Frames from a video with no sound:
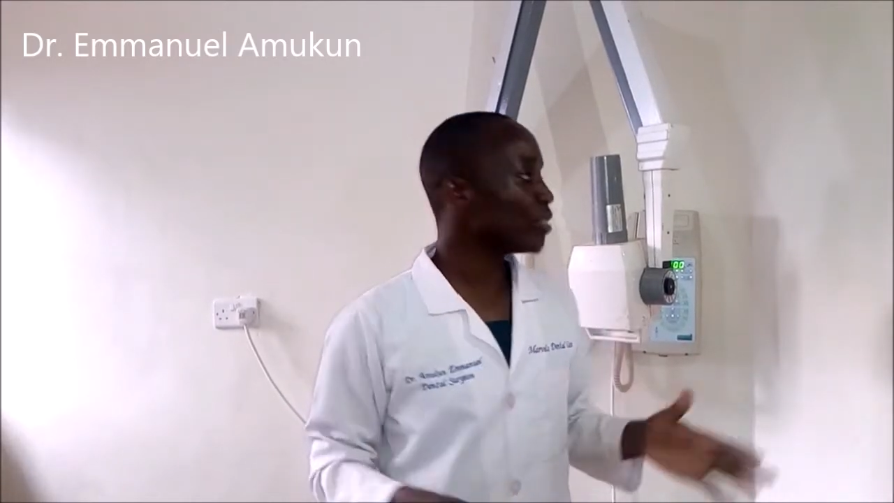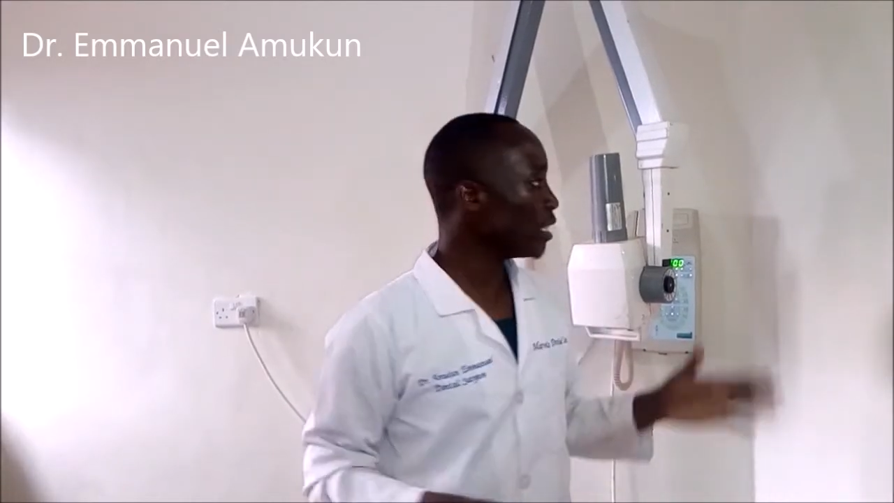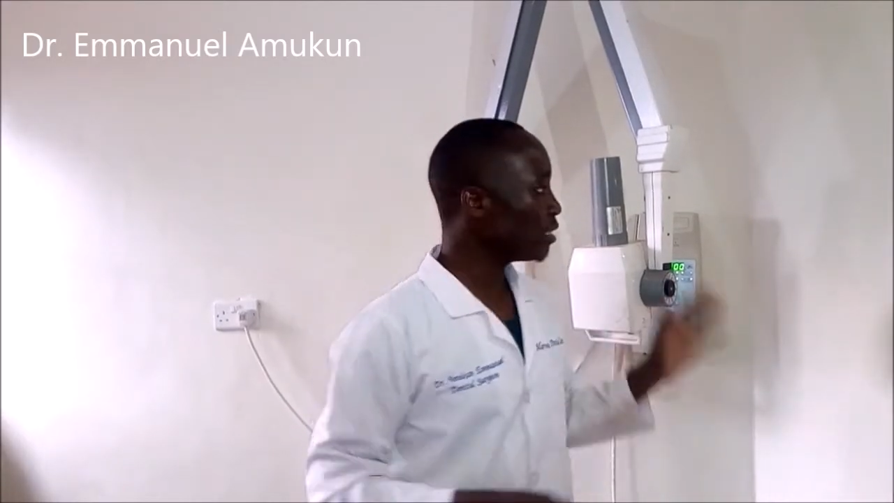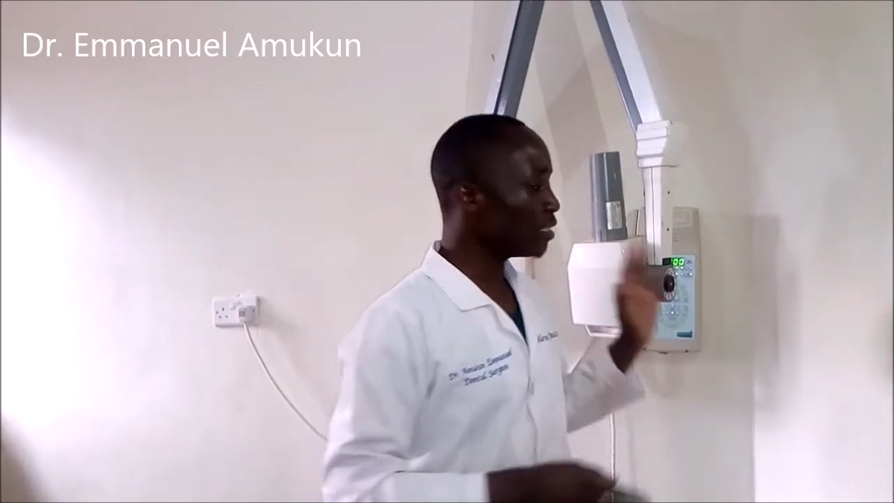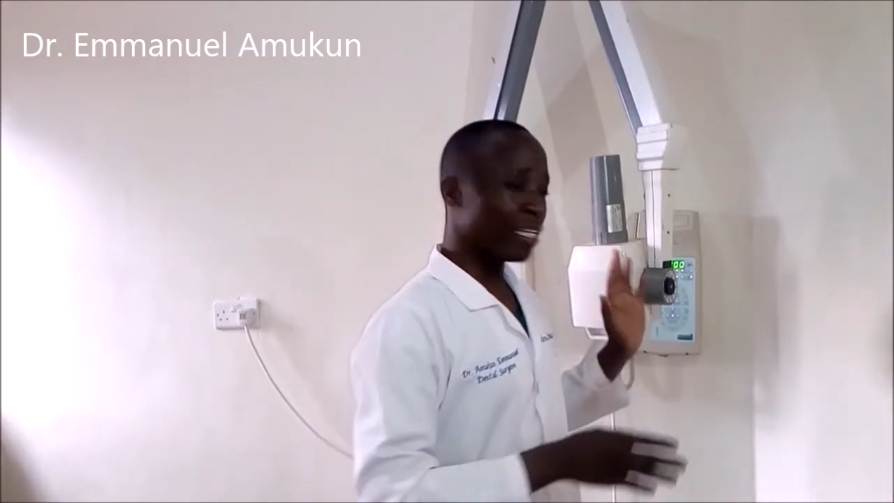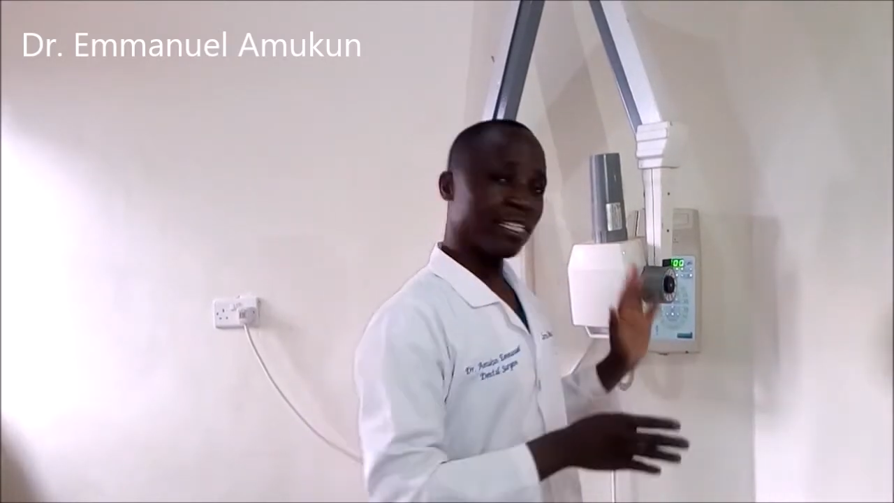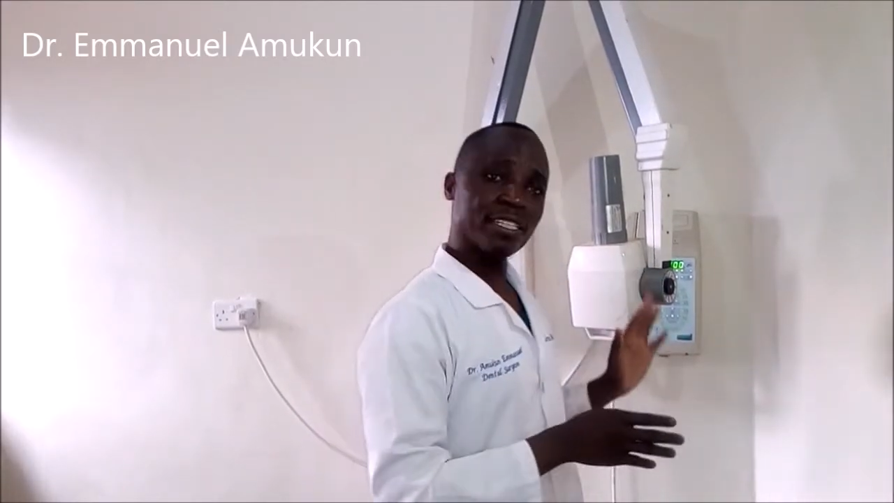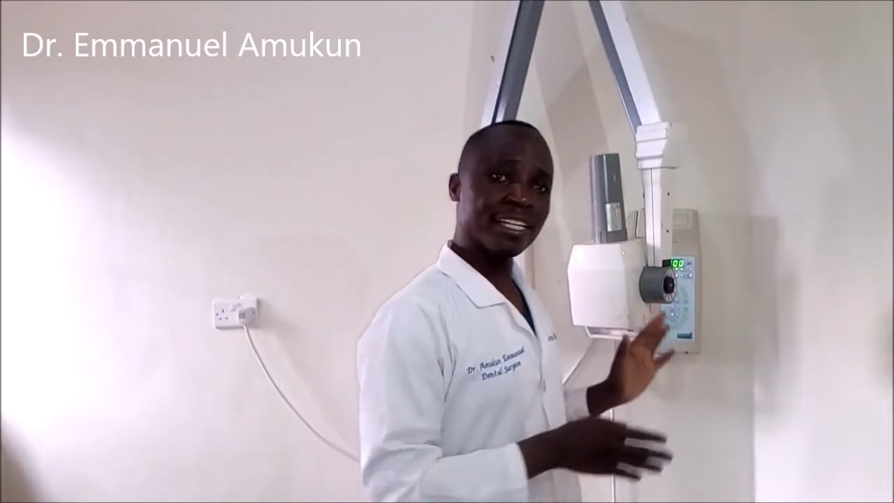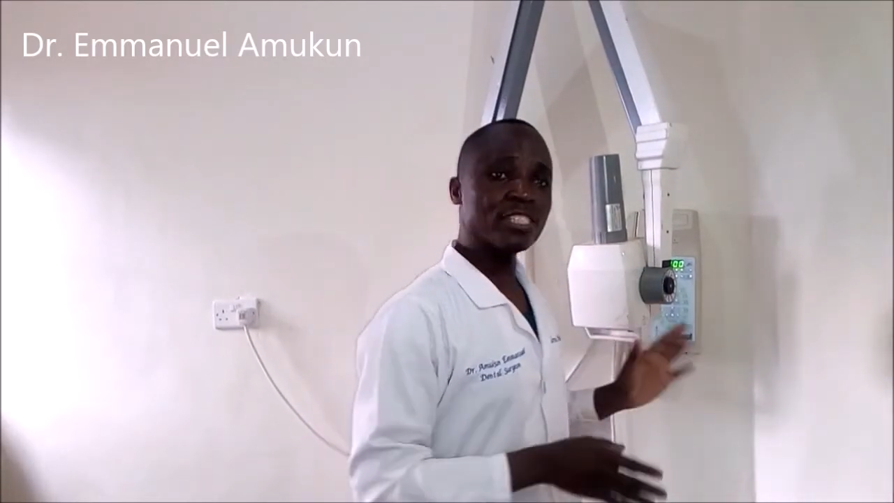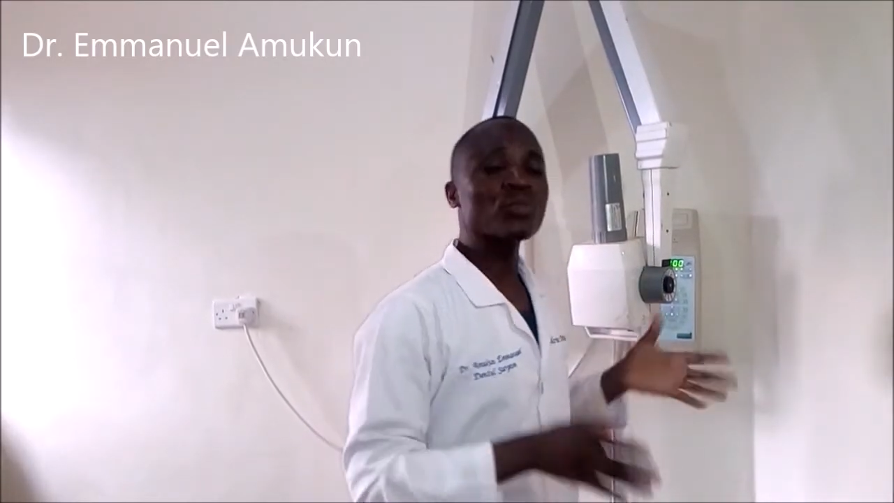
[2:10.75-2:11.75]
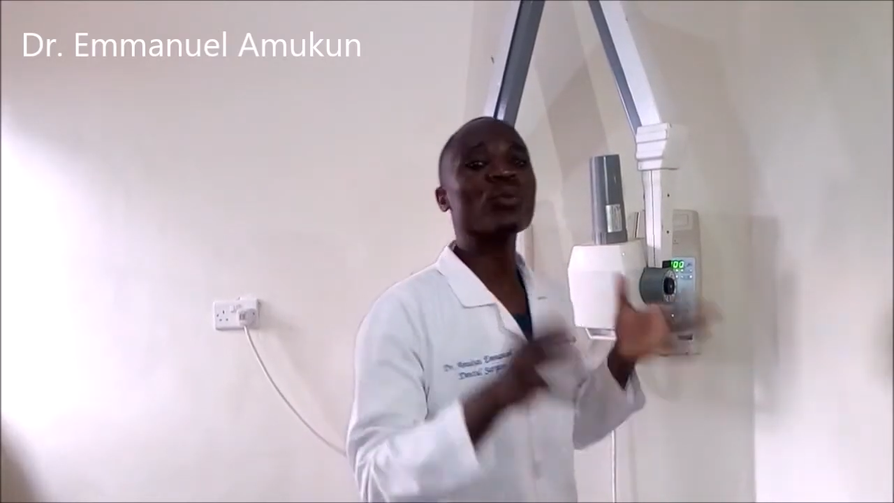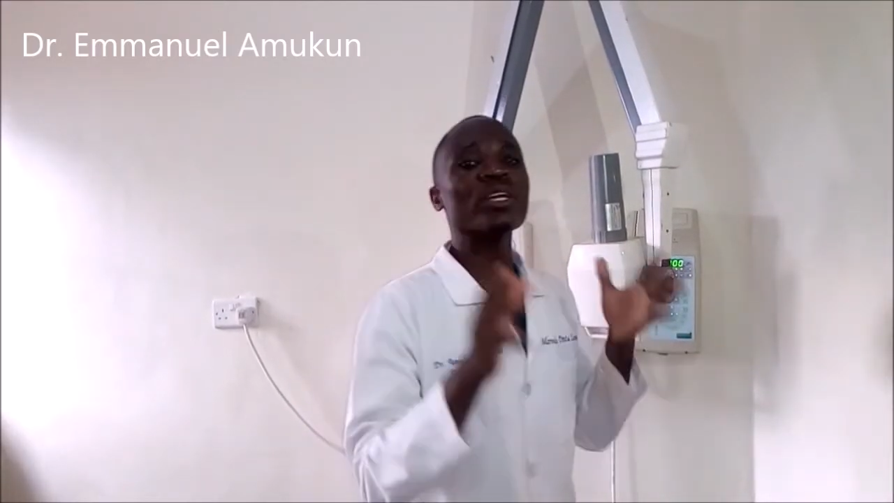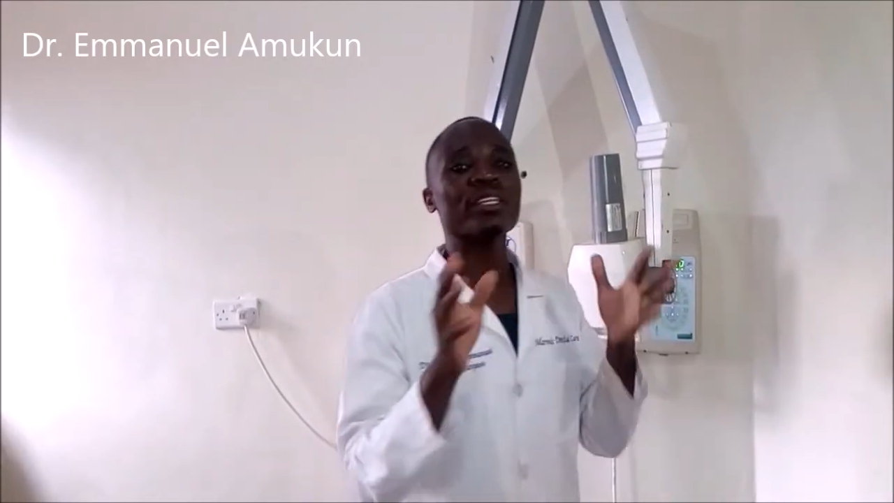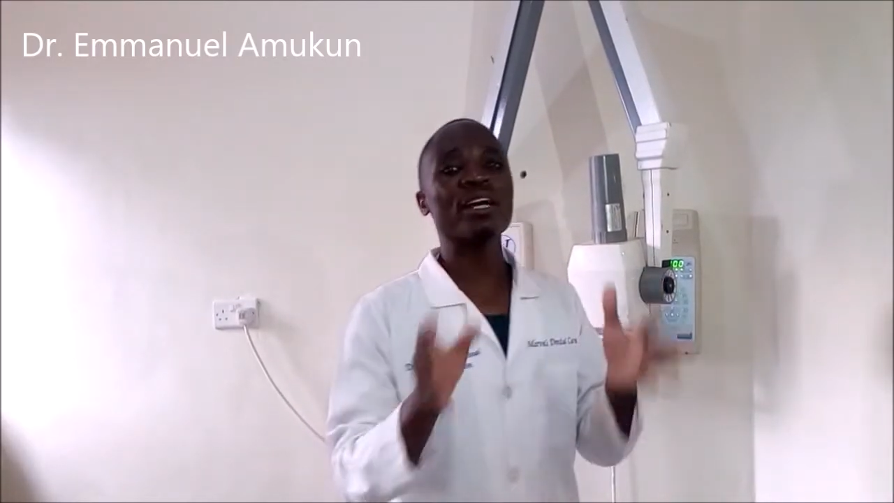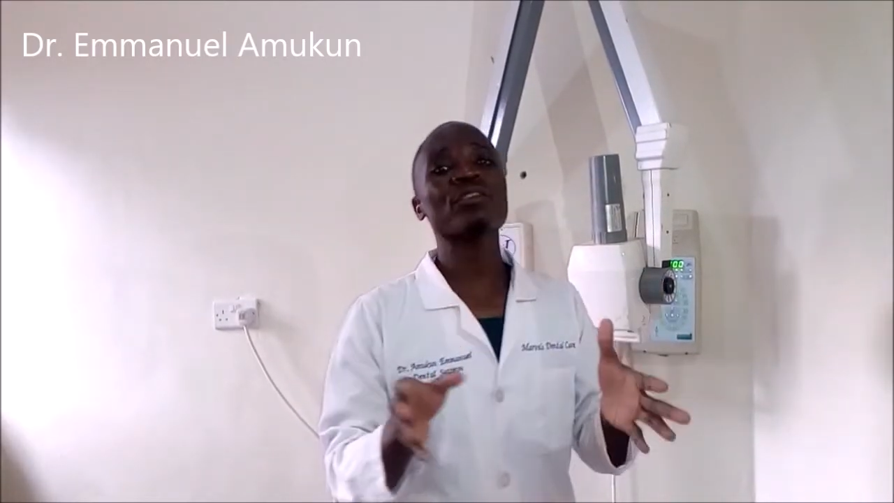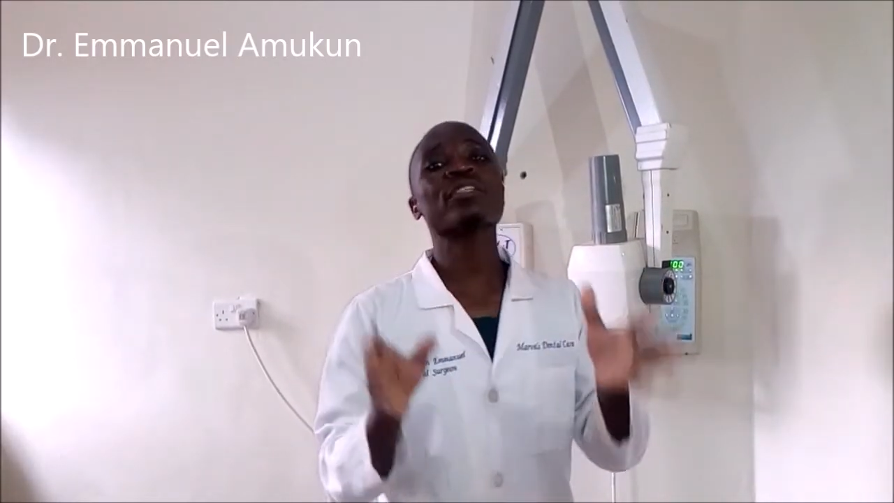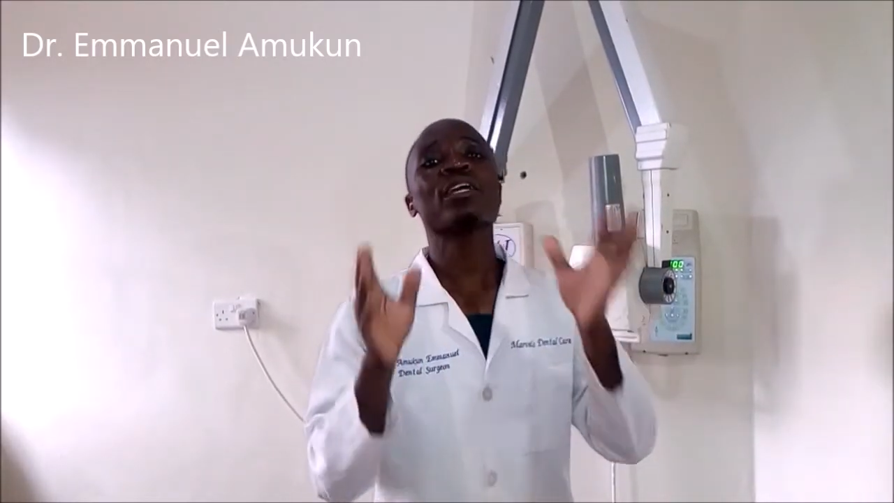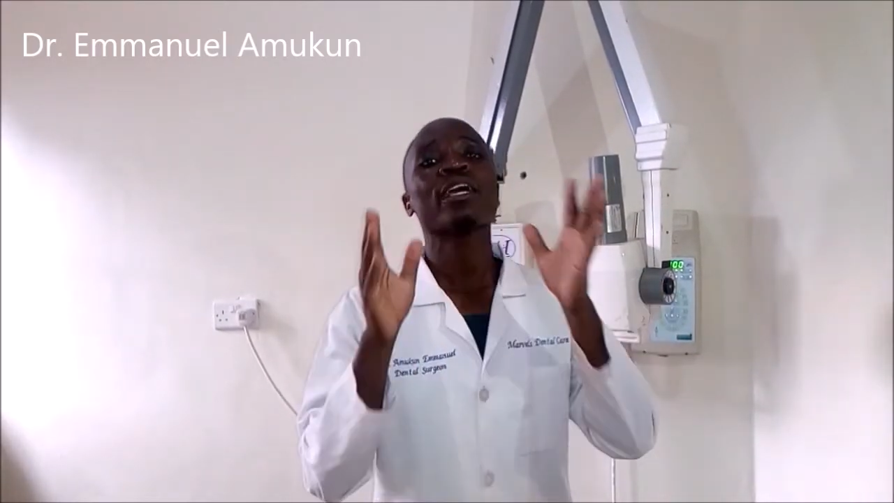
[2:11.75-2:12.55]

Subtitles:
take these X-rays without